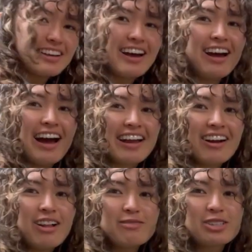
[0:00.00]
I
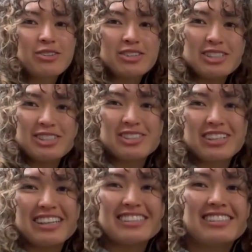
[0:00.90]
call them squishy
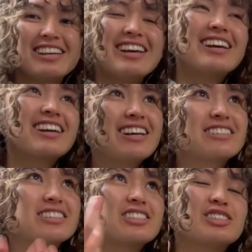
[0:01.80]
strings
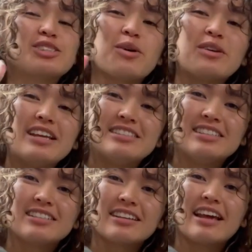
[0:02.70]
because they're just so
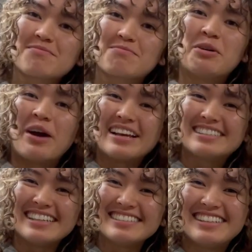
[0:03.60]
easy to like
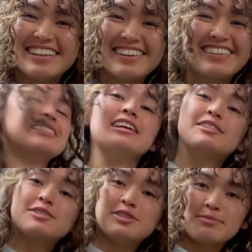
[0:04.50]
press into.
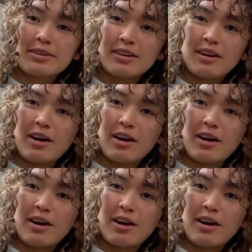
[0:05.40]
It's a super good